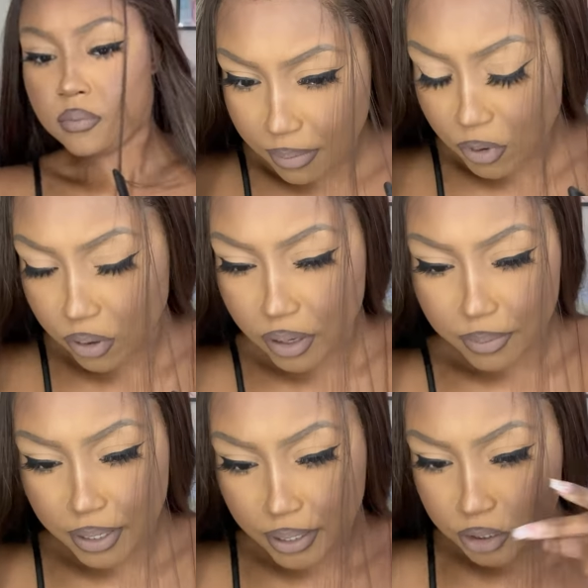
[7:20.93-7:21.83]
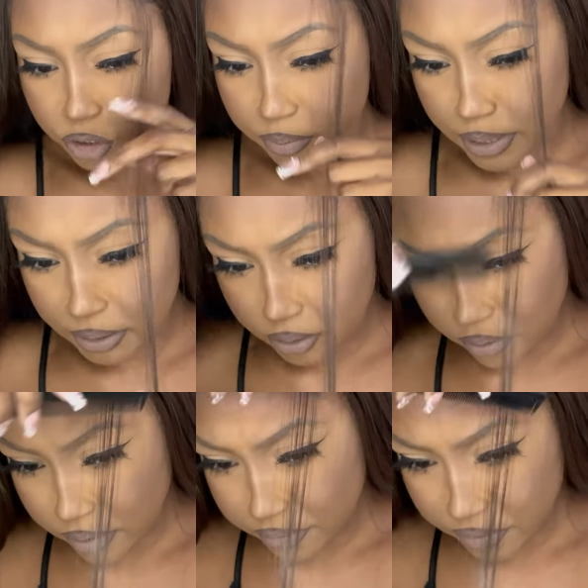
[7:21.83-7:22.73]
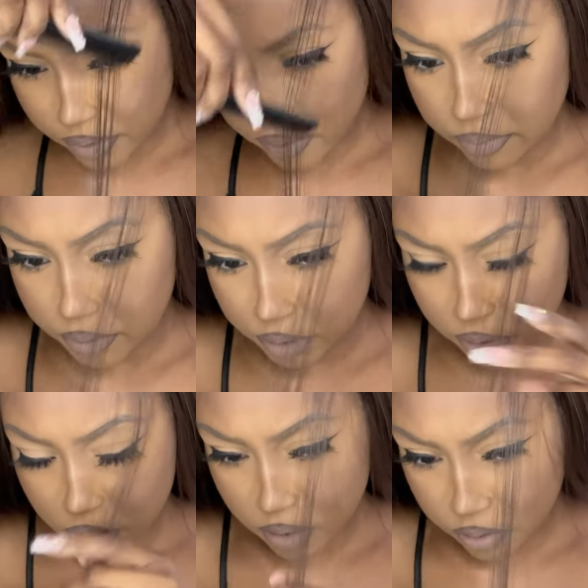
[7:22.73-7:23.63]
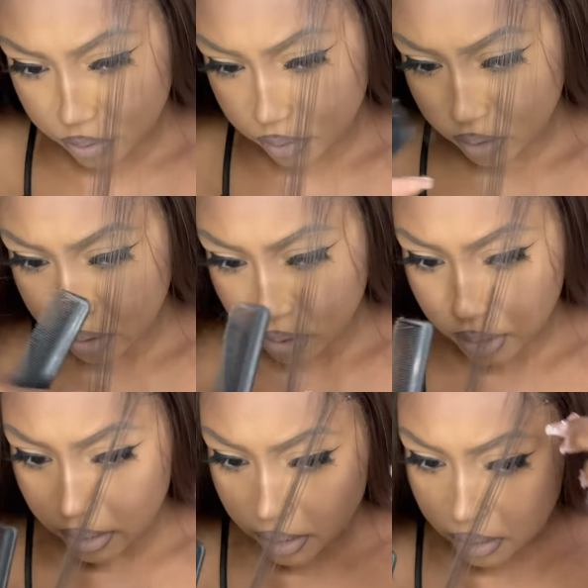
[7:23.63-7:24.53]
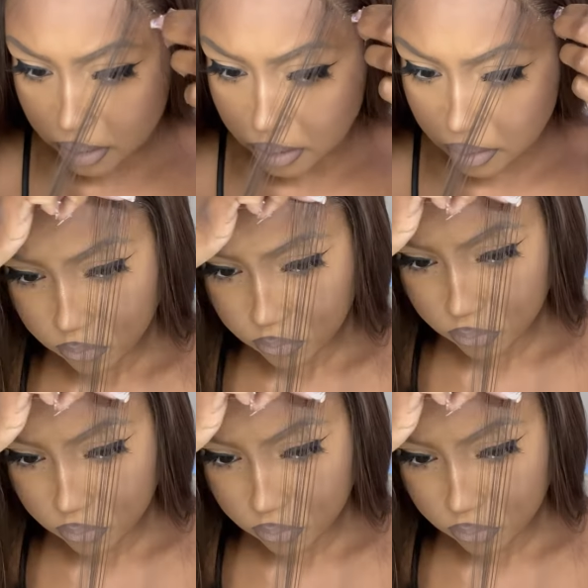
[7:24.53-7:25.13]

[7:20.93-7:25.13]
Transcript: I'm not gonna make it dramatic or anything, I'm just gonna do it slightly.